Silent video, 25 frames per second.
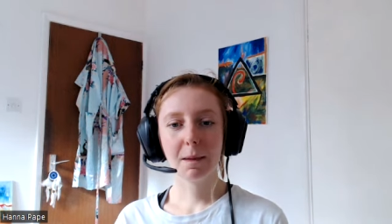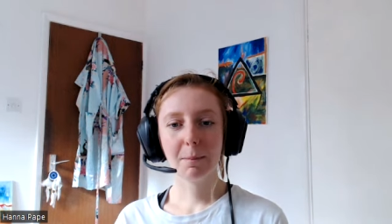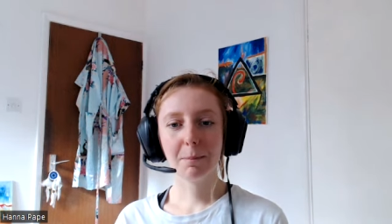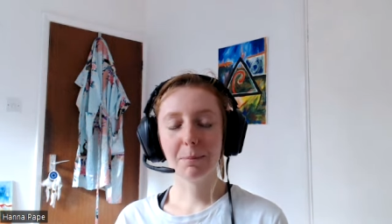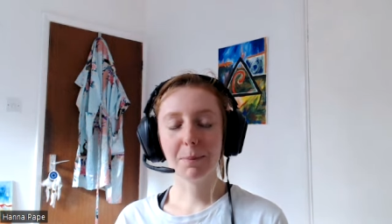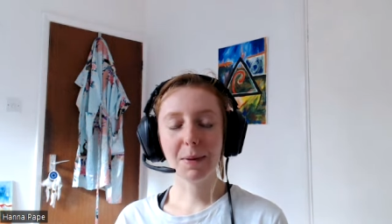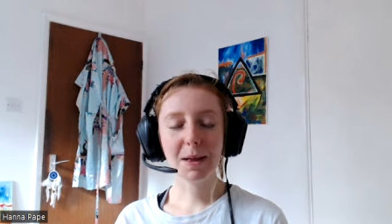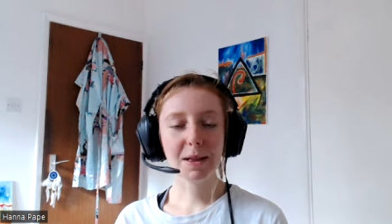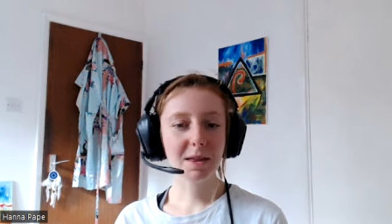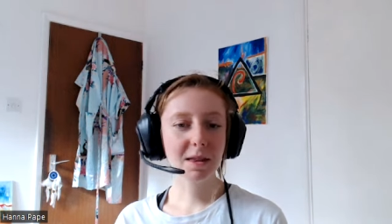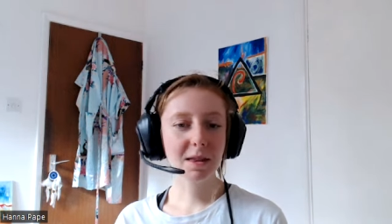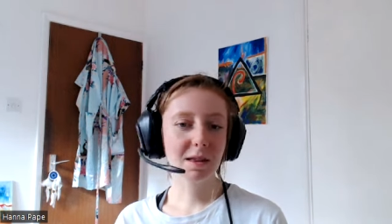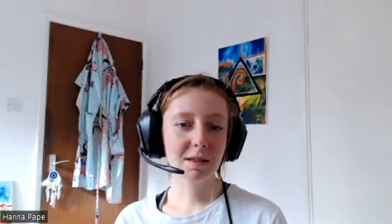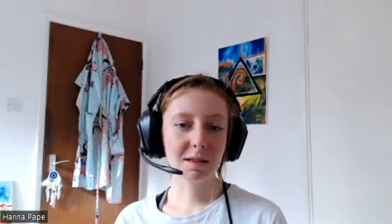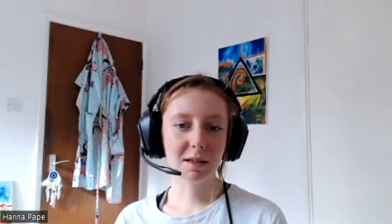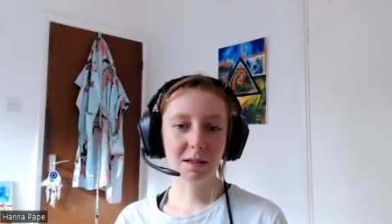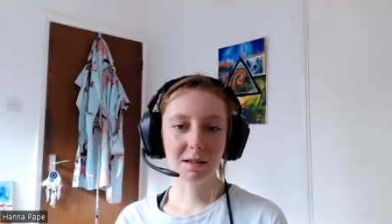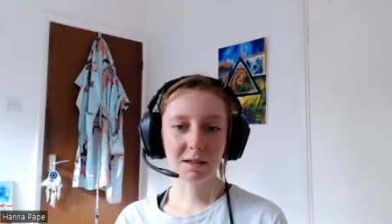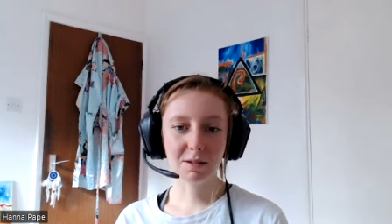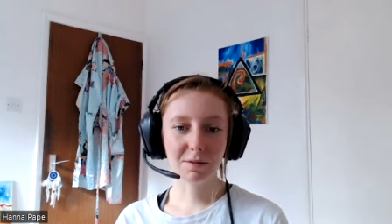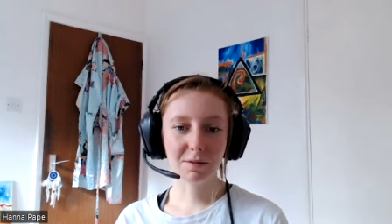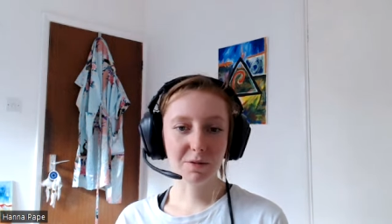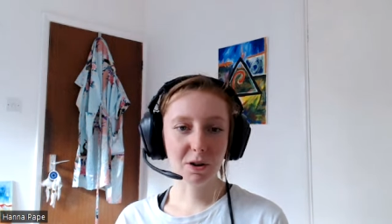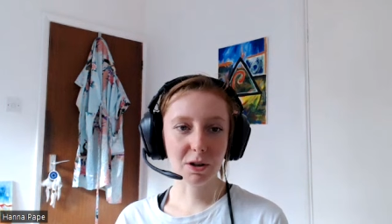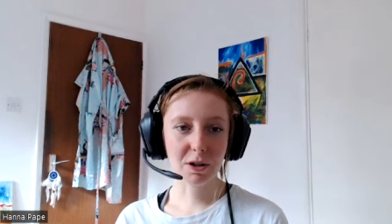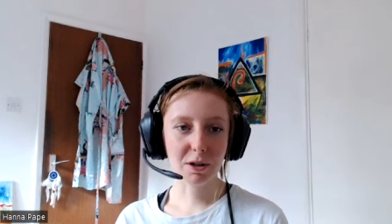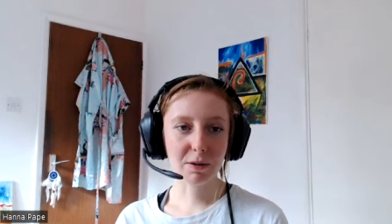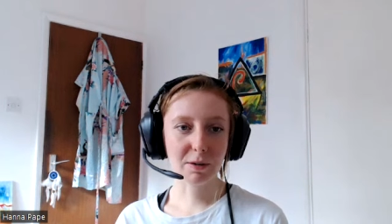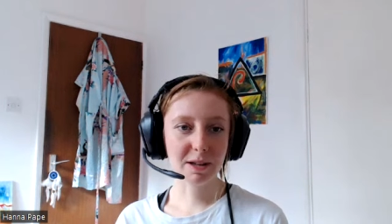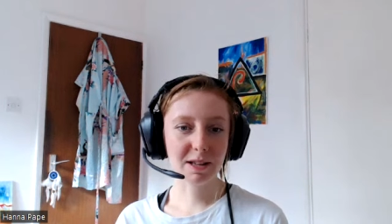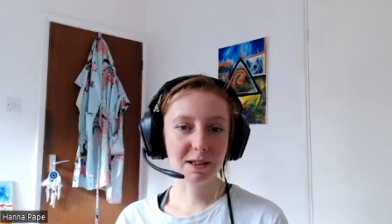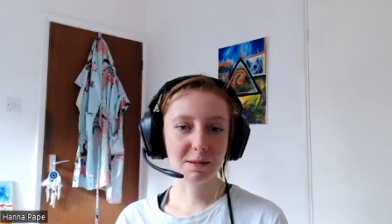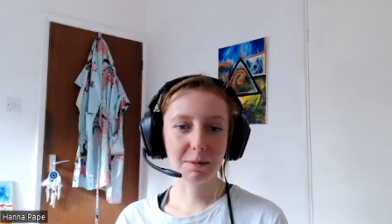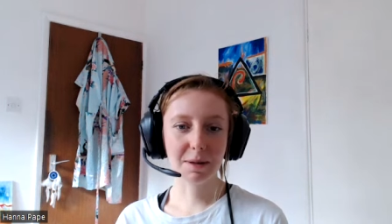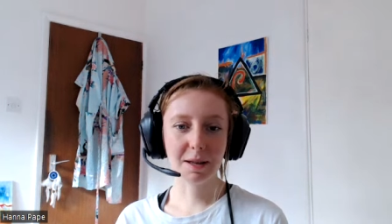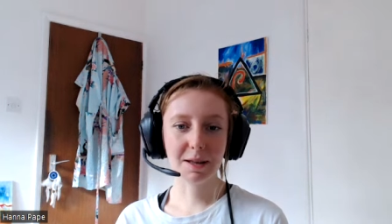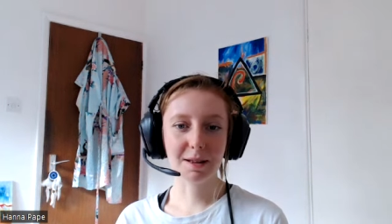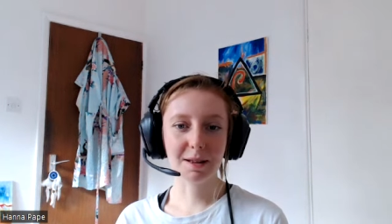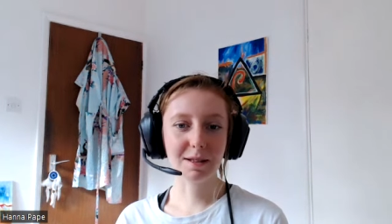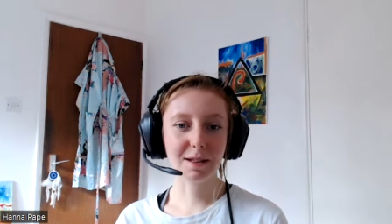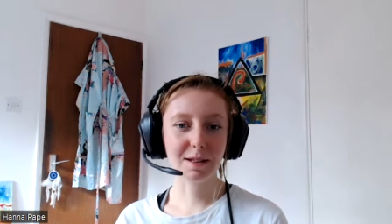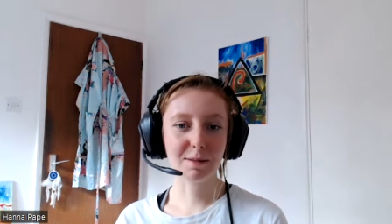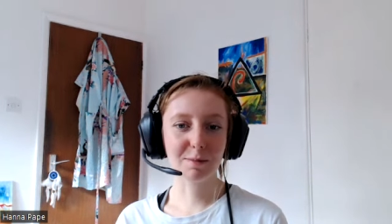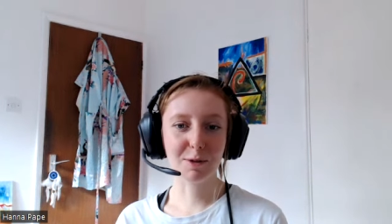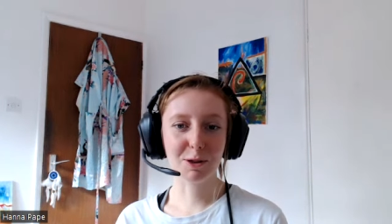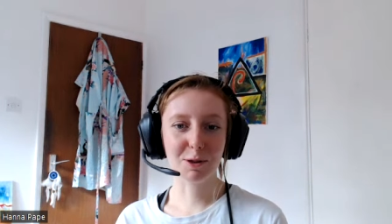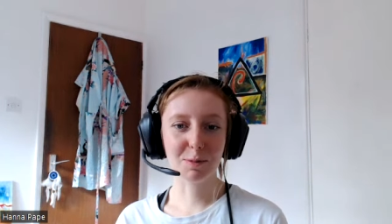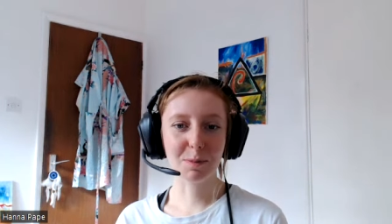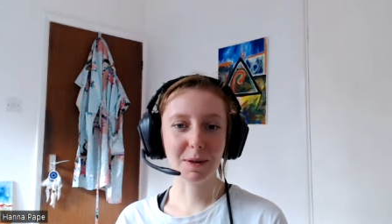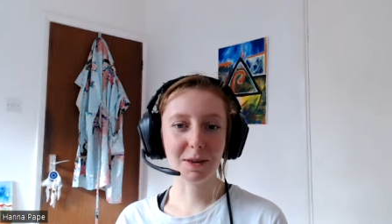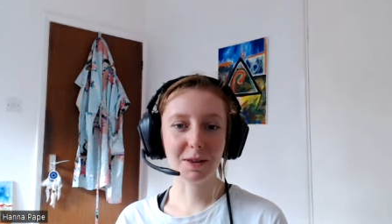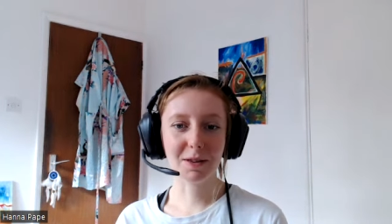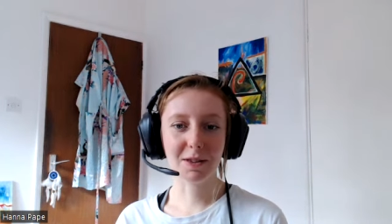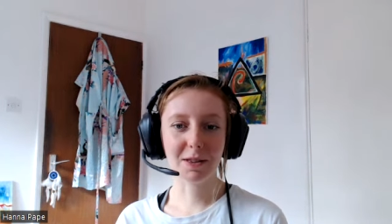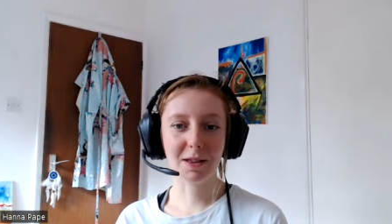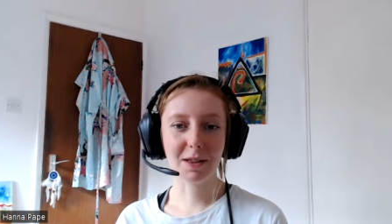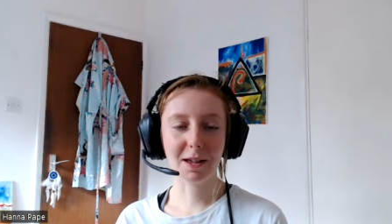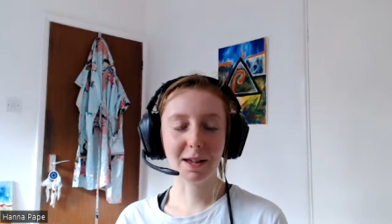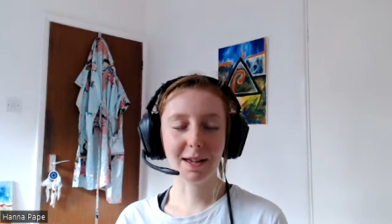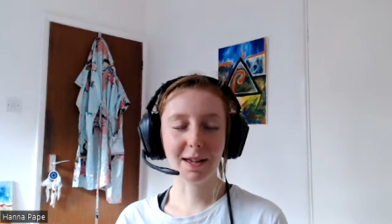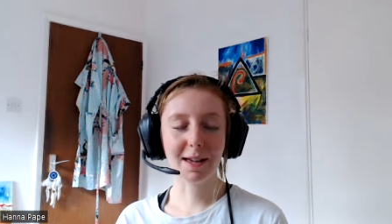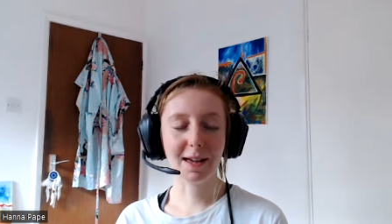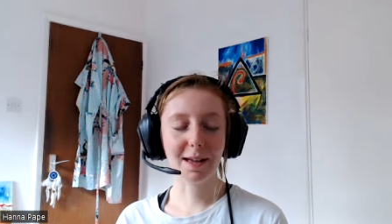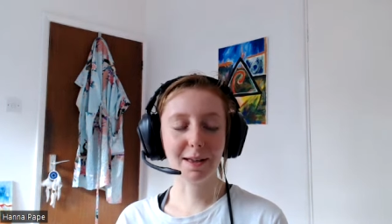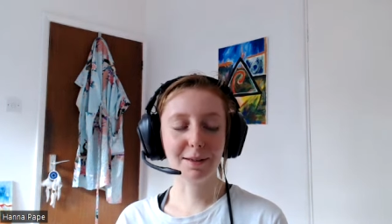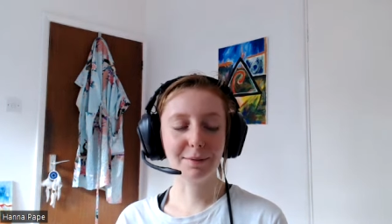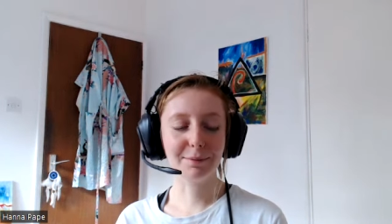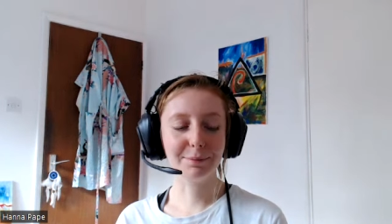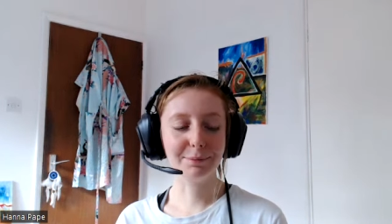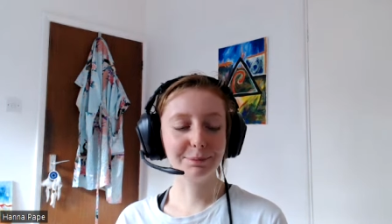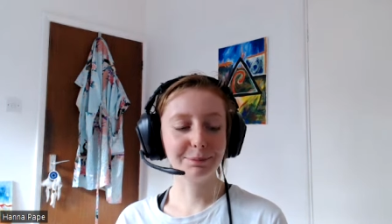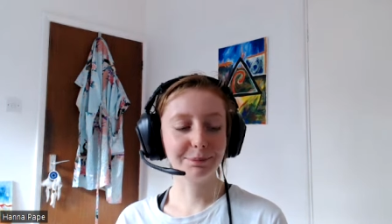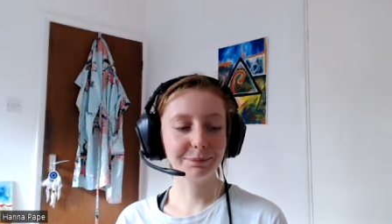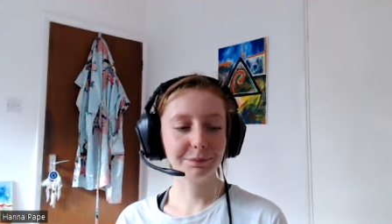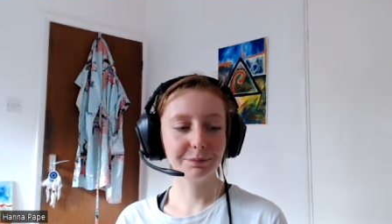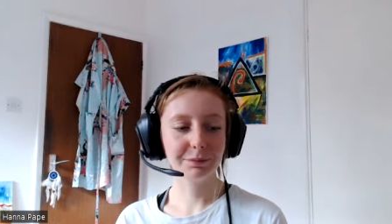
Matías De Stefano explains this much better than I can.